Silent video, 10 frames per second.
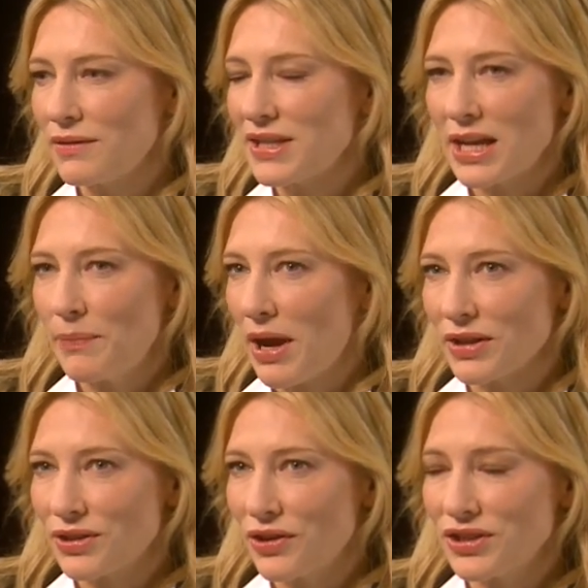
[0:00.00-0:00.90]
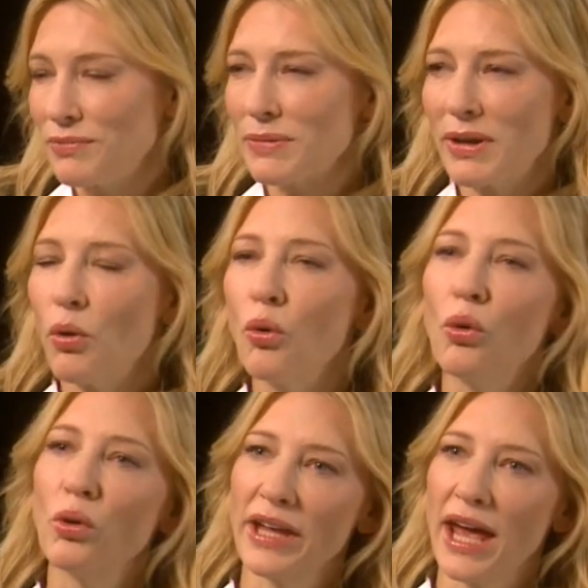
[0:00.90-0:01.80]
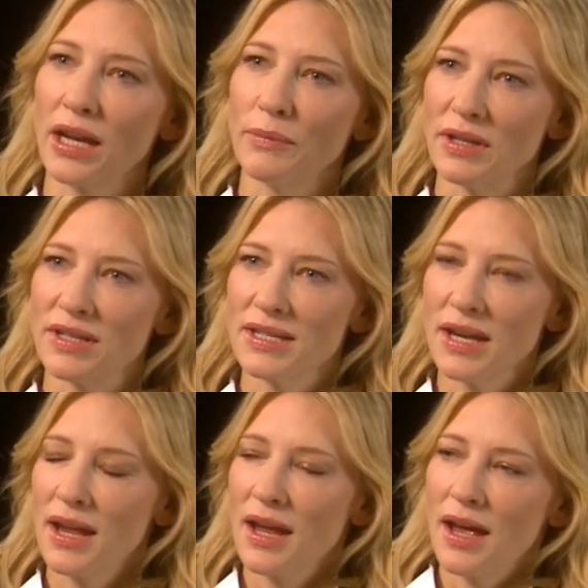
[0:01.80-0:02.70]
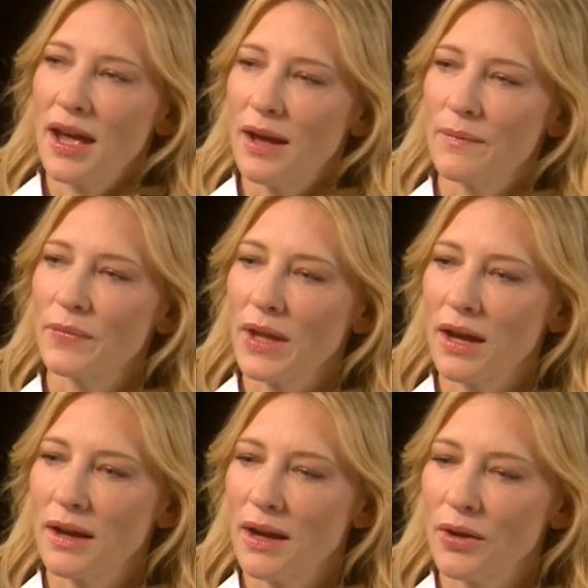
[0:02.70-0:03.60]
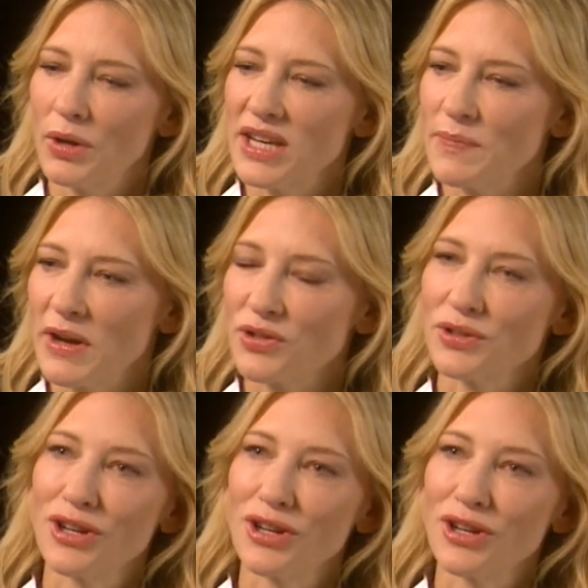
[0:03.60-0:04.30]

Sandy Powell's costumes, I mean, all the elements um, uh, are really special.